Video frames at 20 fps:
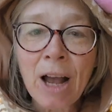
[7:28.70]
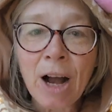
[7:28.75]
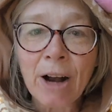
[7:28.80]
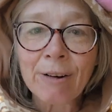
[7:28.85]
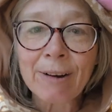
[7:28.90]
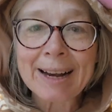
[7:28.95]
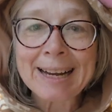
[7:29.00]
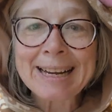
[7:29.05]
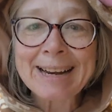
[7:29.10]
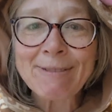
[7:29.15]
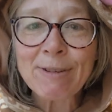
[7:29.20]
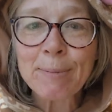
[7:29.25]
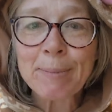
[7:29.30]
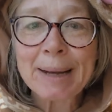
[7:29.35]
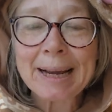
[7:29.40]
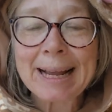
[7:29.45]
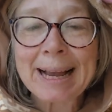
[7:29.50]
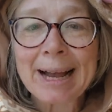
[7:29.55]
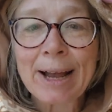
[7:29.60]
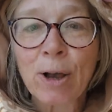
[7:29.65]
All right,
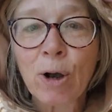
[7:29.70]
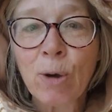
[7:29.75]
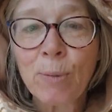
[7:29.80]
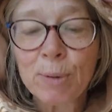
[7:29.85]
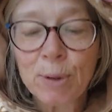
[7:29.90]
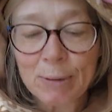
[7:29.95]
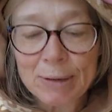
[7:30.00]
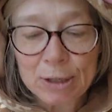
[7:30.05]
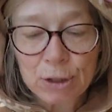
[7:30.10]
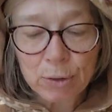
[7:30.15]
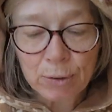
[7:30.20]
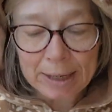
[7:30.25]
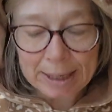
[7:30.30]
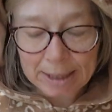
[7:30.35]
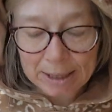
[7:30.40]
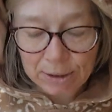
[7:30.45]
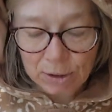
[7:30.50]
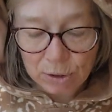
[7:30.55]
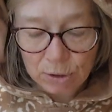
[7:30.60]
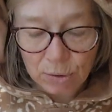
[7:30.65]
everybody, I hope you enjoyed
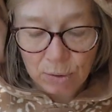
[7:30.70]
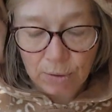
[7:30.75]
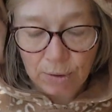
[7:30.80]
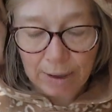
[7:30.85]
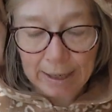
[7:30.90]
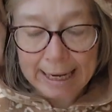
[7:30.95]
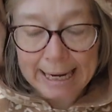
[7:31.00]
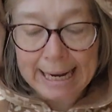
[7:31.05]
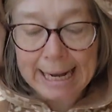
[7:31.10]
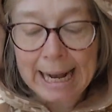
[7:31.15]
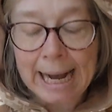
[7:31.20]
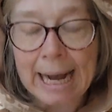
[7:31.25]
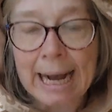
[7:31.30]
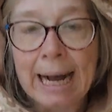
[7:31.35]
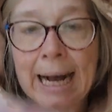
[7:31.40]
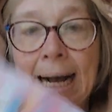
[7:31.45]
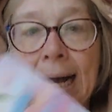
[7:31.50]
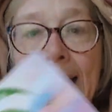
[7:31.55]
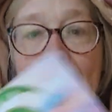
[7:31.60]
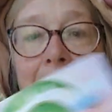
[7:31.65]
the story,
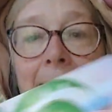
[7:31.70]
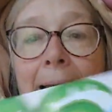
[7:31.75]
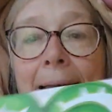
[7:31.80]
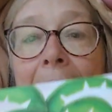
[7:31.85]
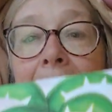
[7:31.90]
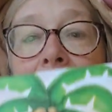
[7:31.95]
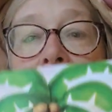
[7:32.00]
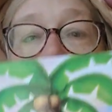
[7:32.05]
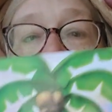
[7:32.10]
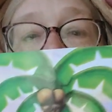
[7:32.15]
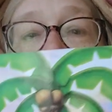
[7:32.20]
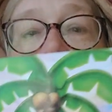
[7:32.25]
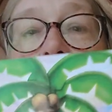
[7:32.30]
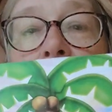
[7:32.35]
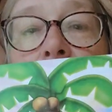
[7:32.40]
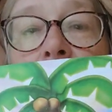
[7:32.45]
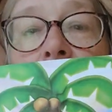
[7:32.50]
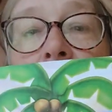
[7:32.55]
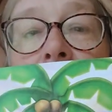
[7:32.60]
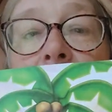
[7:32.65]
Kai, the
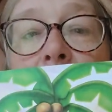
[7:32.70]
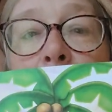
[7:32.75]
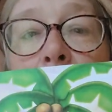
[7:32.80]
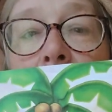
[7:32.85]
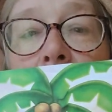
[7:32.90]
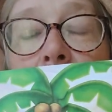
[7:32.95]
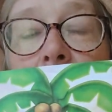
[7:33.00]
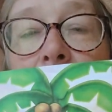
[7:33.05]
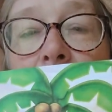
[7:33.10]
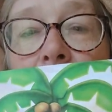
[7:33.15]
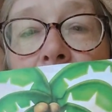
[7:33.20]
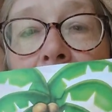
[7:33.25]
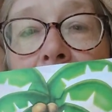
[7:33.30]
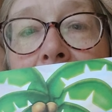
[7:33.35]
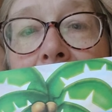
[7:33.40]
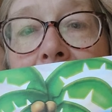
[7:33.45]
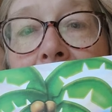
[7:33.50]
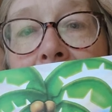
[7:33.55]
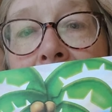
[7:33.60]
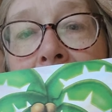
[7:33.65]
Loneliest Palm
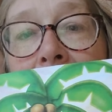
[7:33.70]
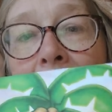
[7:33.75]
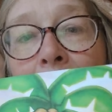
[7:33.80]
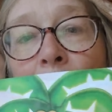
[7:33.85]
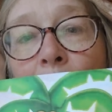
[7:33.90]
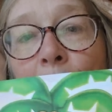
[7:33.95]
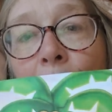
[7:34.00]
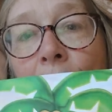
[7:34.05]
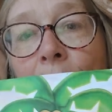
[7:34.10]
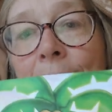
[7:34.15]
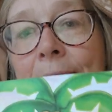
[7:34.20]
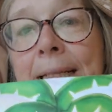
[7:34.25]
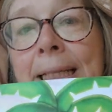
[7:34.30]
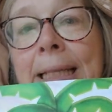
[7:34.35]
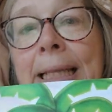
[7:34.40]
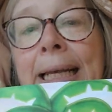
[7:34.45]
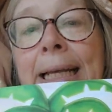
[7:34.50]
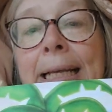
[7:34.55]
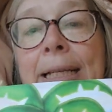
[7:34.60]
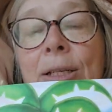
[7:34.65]
Tree, and I will post a
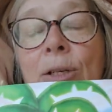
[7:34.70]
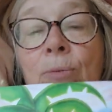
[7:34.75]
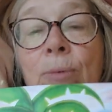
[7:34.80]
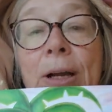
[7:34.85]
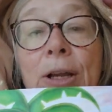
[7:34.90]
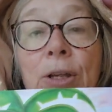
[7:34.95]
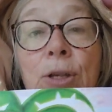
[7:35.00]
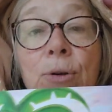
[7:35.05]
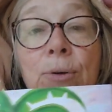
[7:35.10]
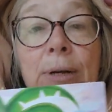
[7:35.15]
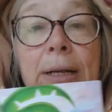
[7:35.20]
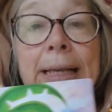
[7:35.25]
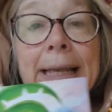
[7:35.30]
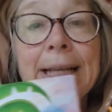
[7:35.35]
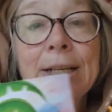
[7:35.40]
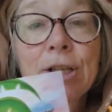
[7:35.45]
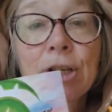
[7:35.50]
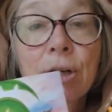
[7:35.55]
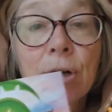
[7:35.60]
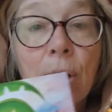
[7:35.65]
link to where you can
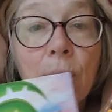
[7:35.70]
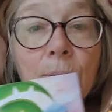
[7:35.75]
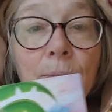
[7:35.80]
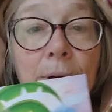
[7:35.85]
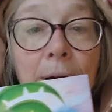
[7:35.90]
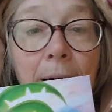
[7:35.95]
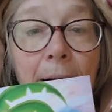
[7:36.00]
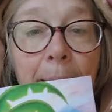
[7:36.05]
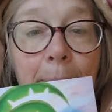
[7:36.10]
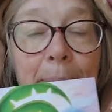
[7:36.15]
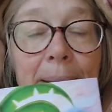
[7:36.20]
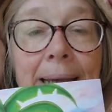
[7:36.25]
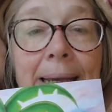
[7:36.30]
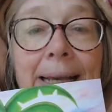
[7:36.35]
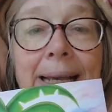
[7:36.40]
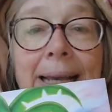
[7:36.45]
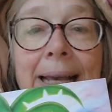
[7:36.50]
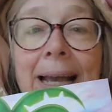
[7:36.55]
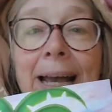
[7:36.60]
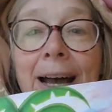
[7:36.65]
get your own copy
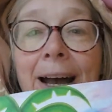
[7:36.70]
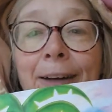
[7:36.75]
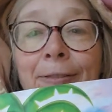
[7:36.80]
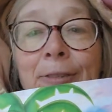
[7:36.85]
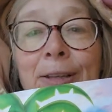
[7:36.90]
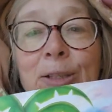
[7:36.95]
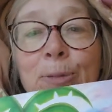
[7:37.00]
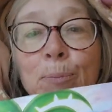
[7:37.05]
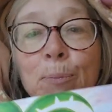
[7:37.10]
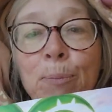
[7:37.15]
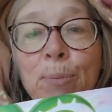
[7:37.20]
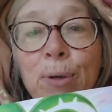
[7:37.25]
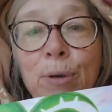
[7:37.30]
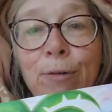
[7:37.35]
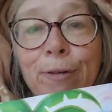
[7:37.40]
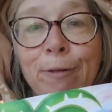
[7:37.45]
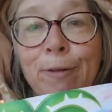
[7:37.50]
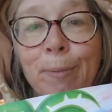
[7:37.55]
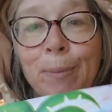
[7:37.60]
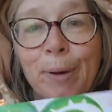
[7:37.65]
of this
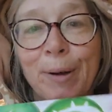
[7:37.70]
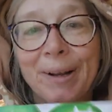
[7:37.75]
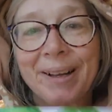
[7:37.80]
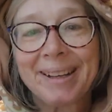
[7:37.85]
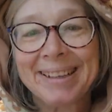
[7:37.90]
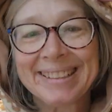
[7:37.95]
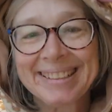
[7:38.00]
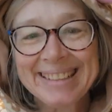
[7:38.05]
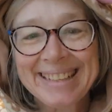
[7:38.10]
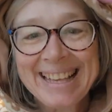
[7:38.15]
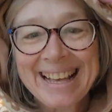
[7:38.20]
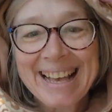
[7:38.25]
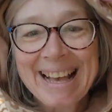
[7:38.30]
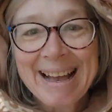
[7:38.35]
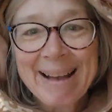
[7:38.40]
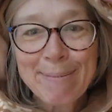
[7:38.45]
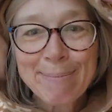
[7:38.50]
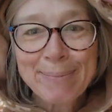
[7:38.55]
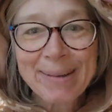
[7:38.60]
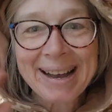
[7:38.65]
beautiful book.
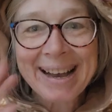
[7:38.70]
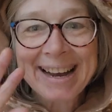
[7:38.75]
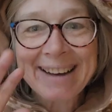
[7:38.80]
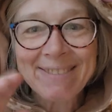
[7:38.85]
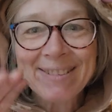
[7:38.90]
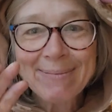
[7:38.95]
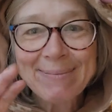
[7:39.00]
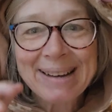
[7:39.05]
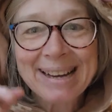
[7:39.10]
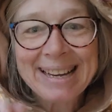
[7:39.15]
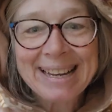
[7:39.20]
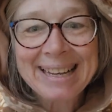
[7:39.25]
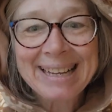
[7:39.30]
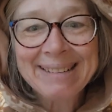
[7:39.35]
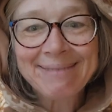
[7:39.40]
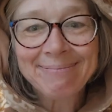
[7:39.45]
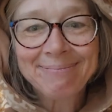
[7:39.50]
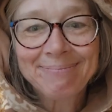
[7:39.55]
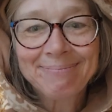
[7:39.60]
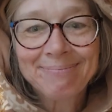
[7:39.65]
Bye,
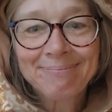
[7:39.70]
everybody.